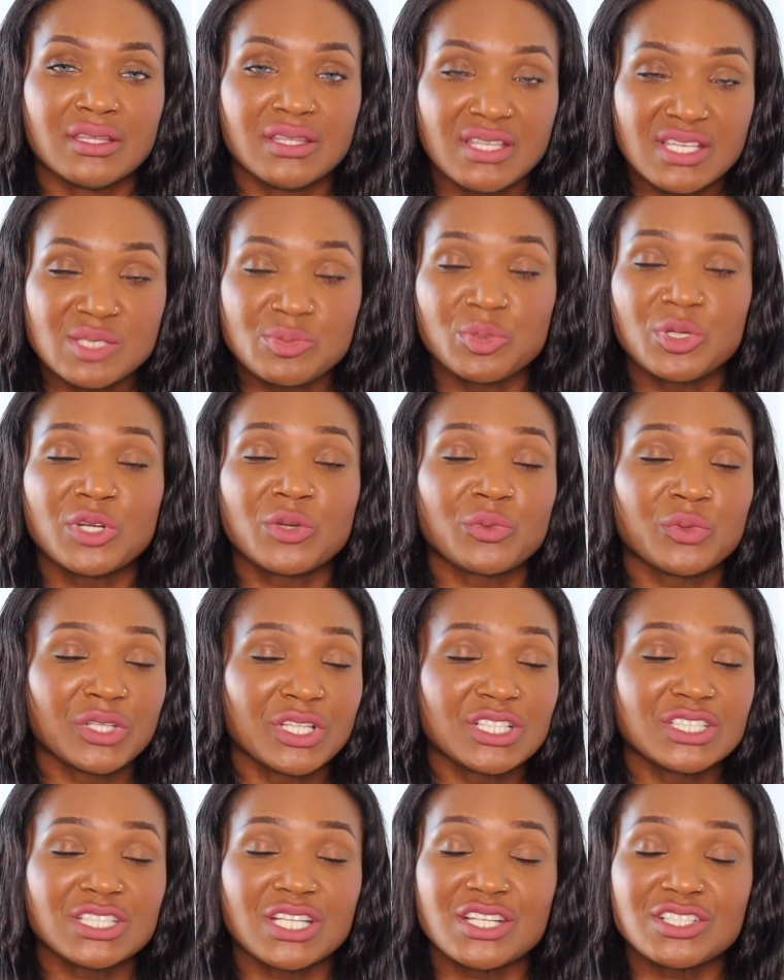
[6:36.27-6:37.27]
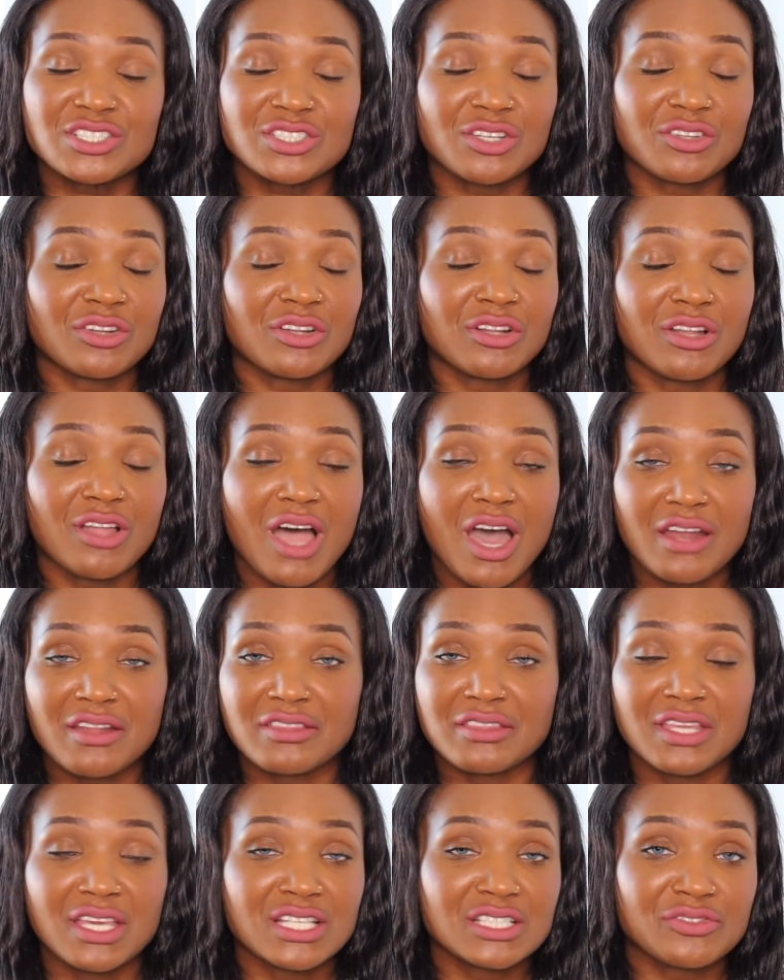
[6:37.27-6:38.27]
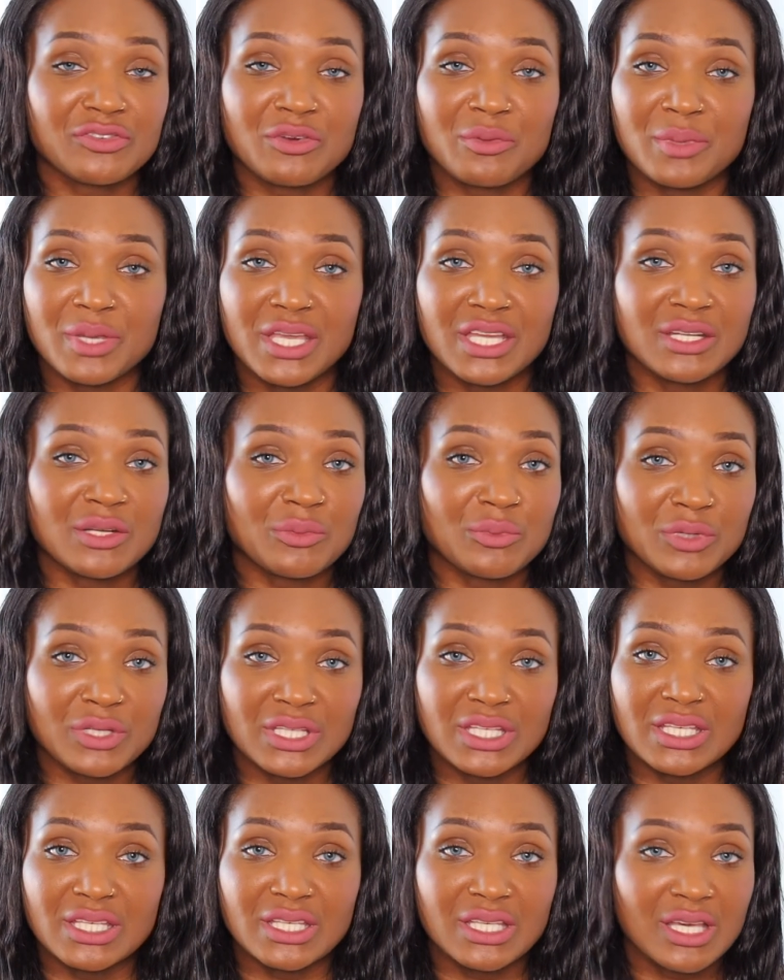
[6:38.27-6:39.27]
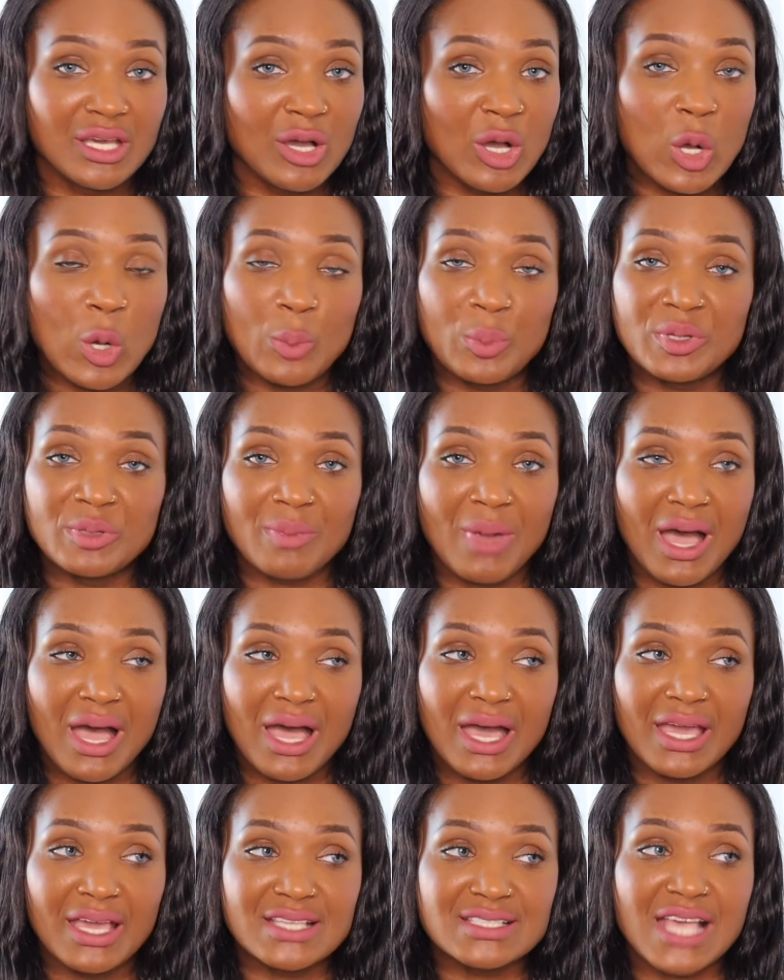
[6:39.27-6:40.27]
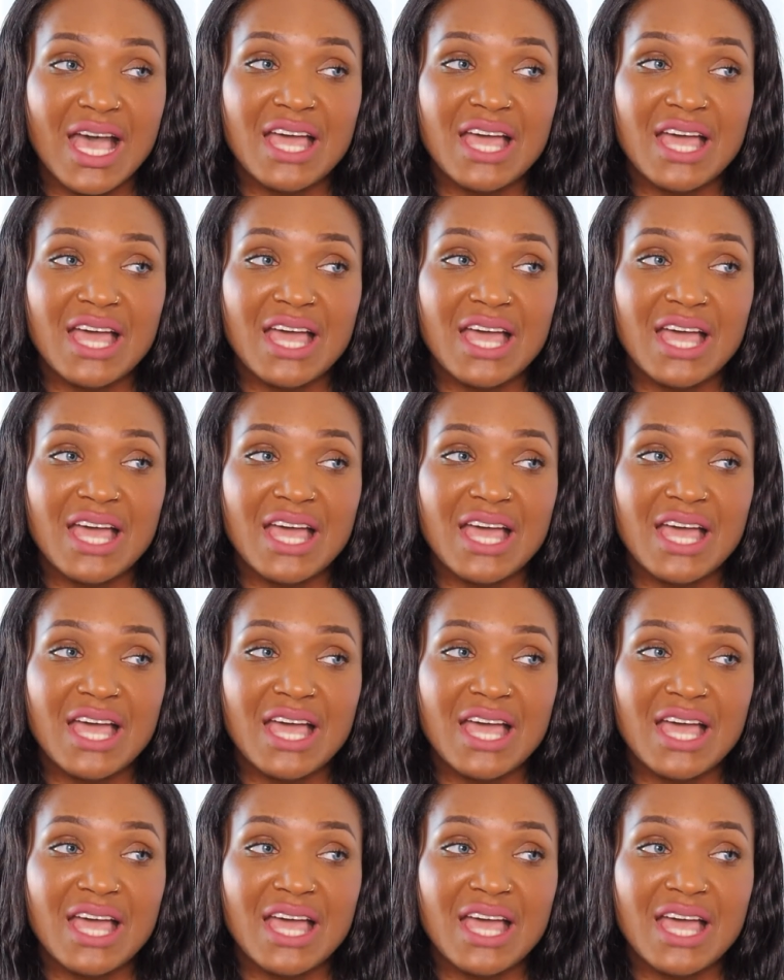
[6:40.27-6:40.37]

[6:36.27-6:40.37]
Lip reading: This book really touched on a lot of things for me and it really opened my eyes.